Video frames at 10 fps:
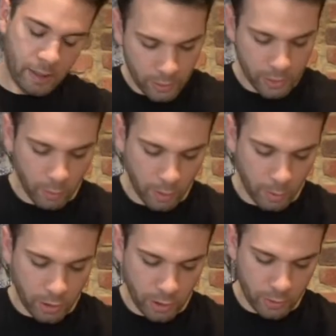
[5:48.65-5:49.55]
So what I'm
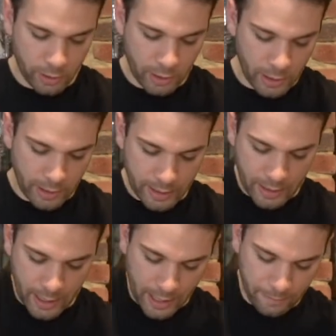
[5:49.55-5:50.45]
gonna do is just cut these in
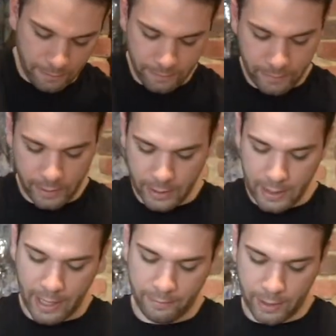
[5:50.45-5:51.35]
half
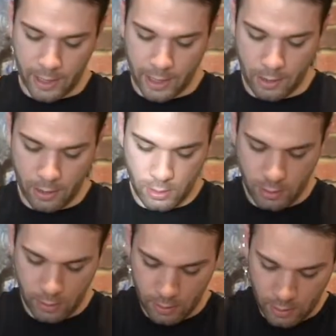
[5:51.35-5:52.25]
again,
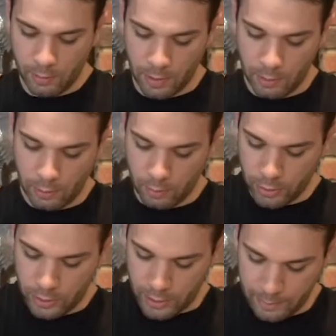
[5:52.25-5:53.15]
maybe one more
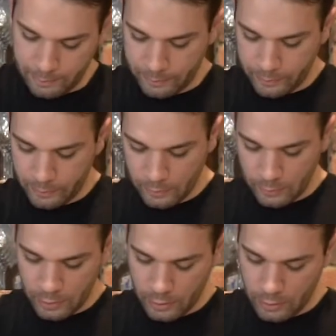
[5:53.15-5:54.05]

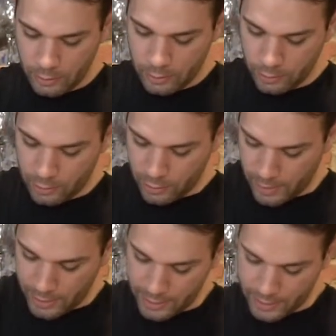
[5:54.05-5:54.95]
time, just to
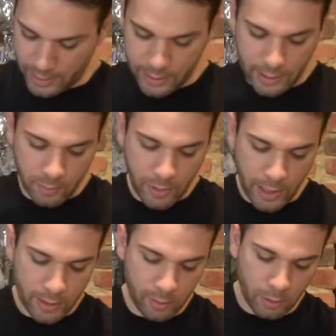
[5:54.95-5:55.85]
make it as easy as
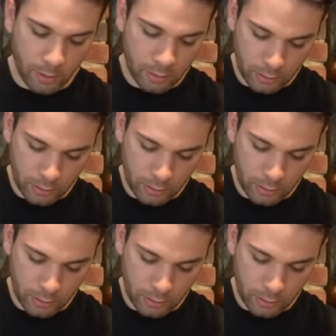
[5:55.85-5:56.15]
possible.